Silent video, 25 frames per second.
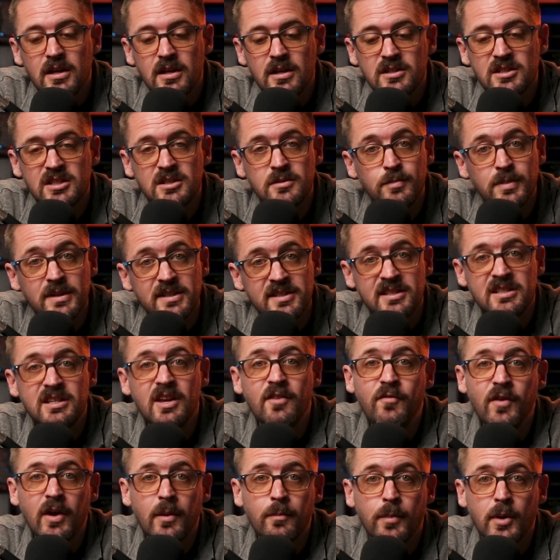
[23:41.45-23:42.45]

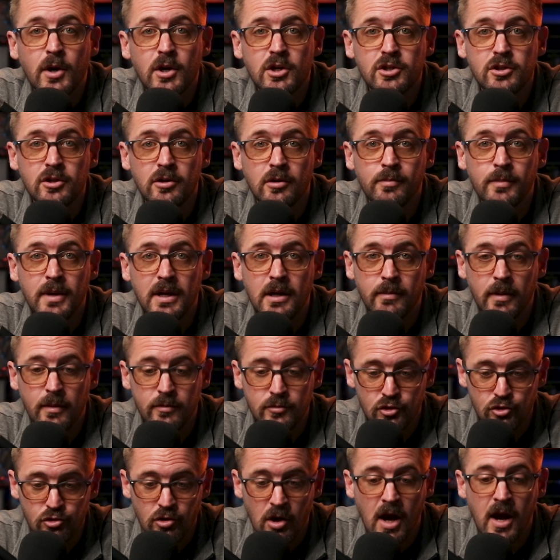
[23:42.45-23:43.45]
specific personal
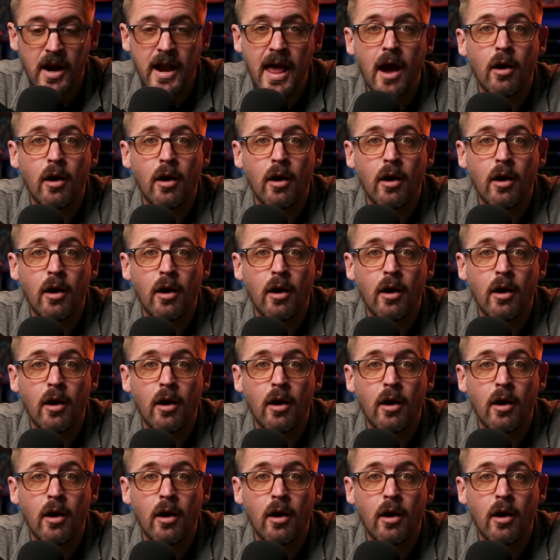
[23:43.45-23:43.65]
minimums drawn